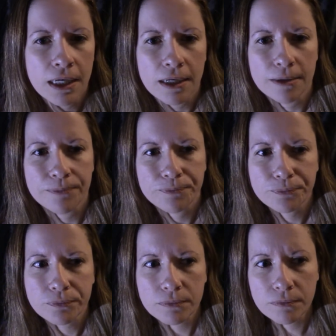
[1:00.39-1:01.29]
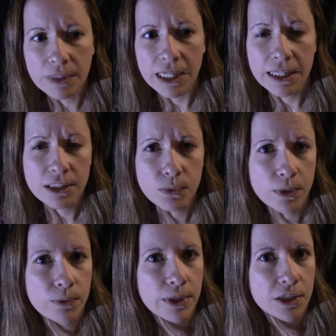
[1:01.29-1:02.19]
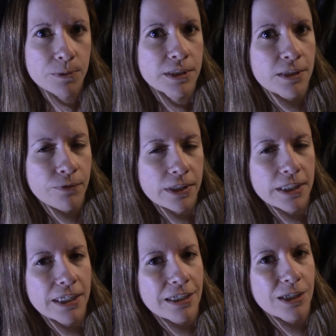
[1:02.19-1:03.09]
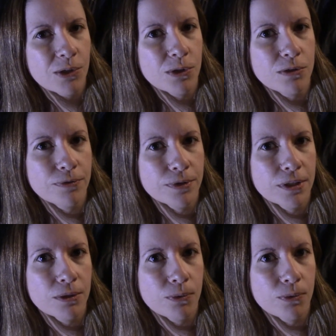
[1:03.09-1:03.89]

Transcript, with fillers: Um, this one we are specifically going to go over